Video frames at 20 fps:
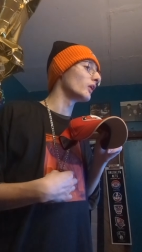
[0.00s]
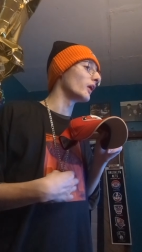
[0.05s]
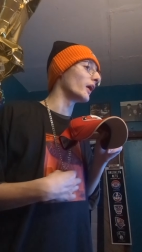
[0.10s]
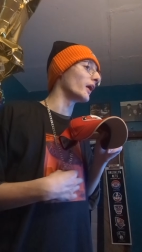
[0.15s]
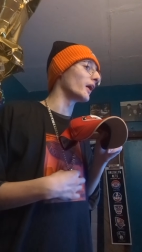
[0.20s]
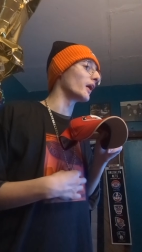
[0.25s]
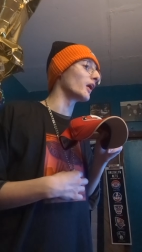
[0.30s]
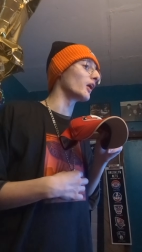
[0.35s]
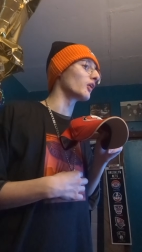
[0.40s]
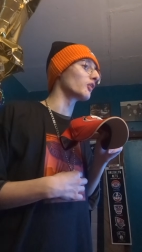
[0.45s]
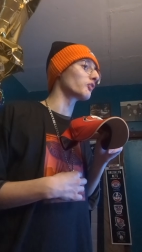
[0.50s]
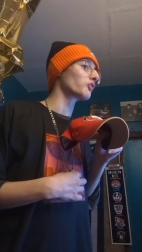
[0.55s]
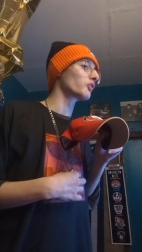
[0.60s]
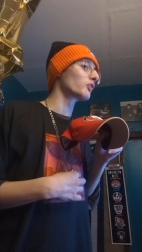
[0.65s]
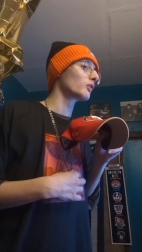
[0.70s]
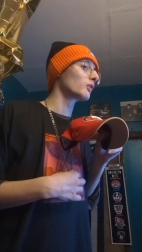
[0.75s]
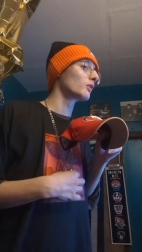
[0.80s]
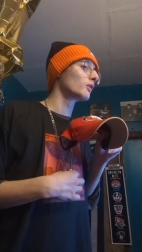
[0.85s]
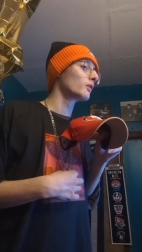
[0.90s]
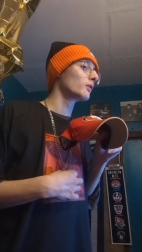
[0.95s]

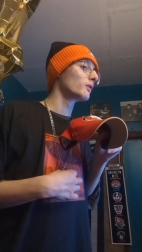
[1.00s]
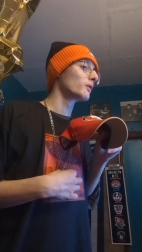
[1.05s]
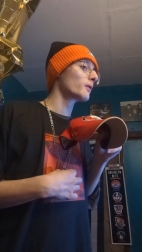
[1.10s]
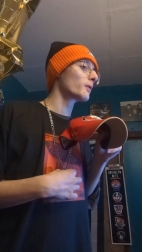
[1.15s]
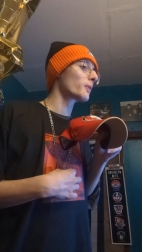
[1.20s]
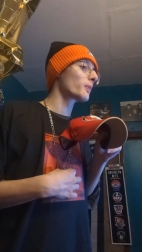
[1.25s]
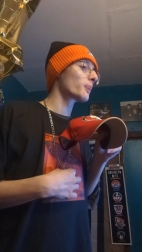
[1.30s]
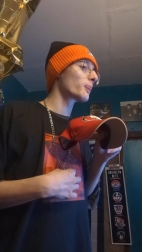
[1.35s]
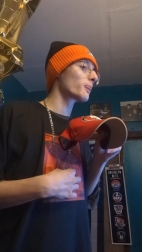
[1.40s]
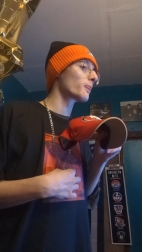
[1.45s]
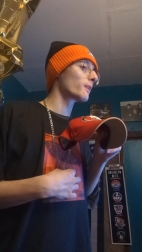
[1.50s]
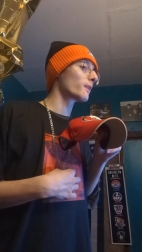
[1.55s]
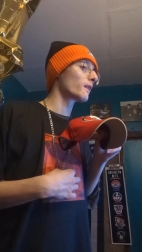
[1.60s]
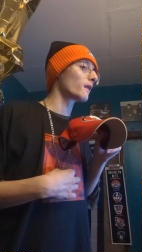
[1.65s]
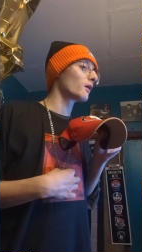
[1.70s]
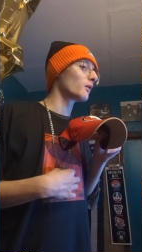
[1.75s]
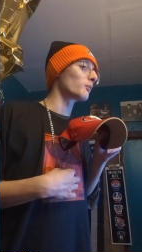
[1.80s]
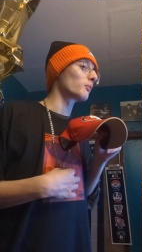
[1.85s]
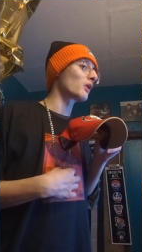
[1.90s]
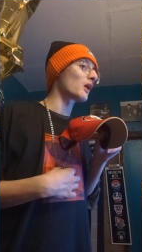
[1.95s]
As
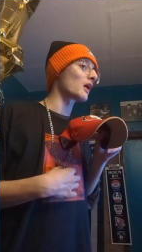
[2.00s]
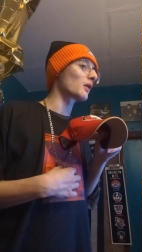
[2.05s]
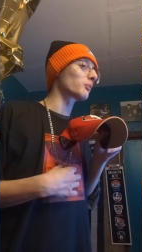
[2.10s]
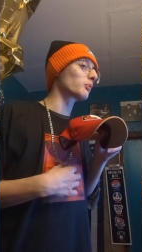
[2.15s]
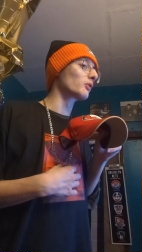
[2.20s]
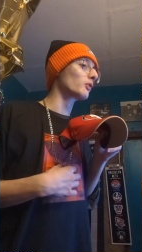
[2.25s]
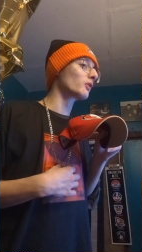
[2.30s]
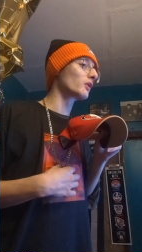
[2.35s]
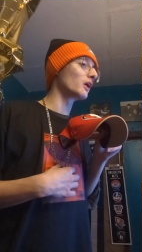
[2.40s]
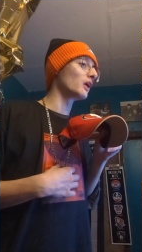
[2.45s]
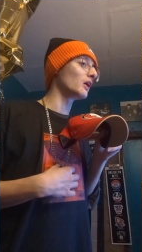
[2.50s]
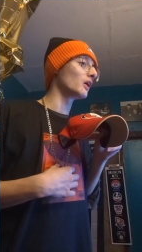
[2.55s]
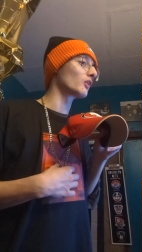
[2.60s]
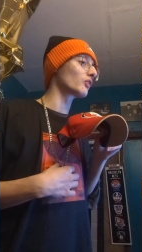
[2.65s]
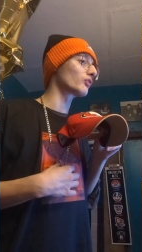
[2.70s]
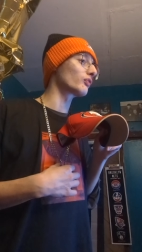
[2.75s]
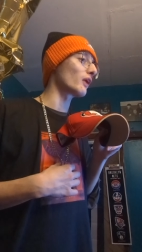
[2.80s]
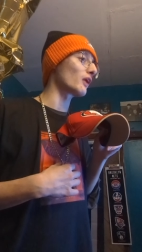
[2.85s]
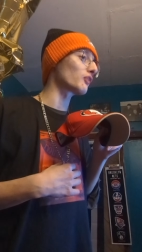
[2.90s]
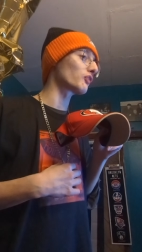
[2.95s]
Brock Purdy
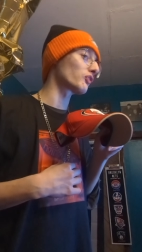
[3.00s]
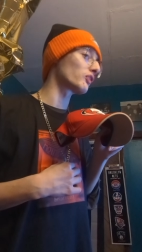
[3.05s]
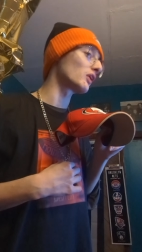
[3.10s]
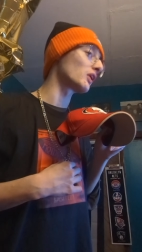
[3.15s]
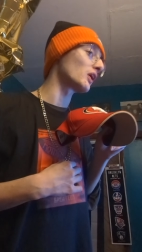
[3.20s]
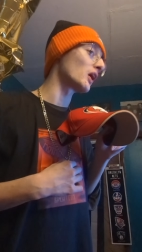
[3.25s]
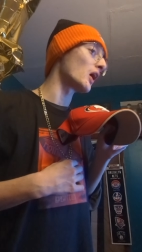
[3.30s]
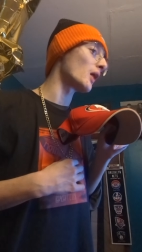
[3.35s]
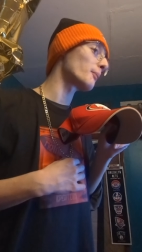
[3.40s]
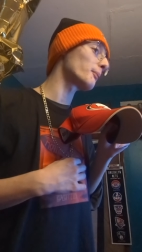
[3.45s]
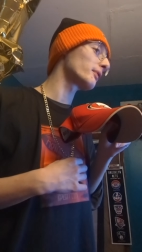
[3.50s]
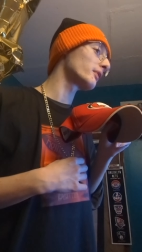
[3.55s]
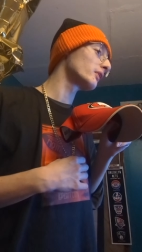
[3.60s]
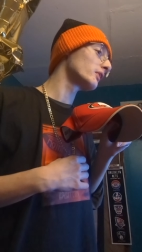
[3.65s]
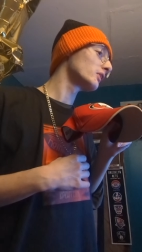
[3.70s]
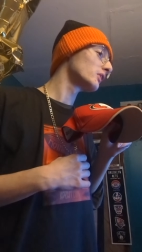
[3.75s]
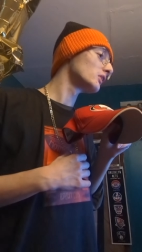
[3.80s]
is resting up.